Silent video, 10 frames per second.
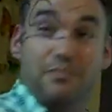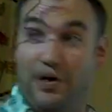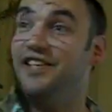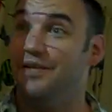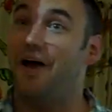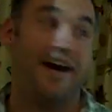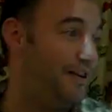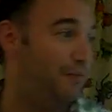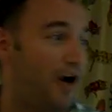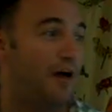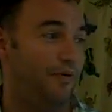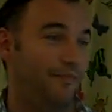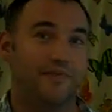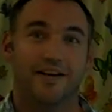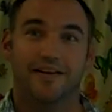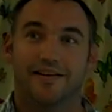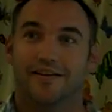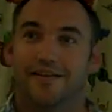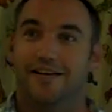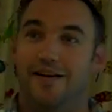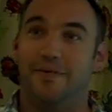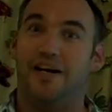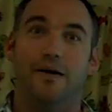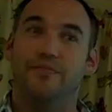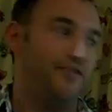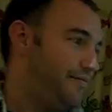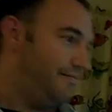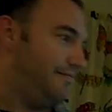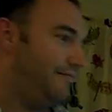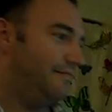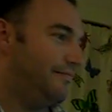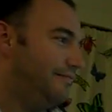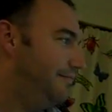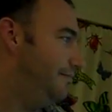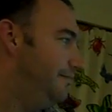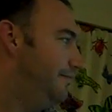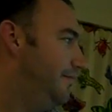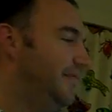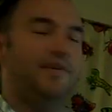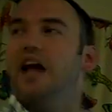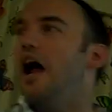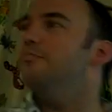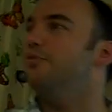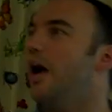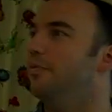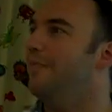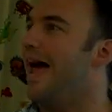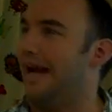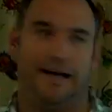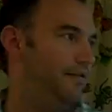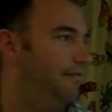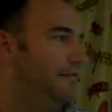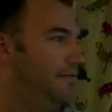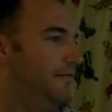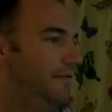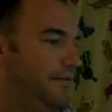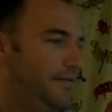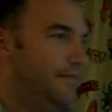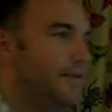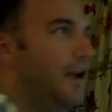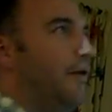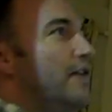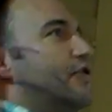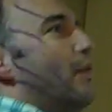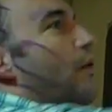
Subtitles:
breaks the back of the problem. It becomes non-problematic. Right? So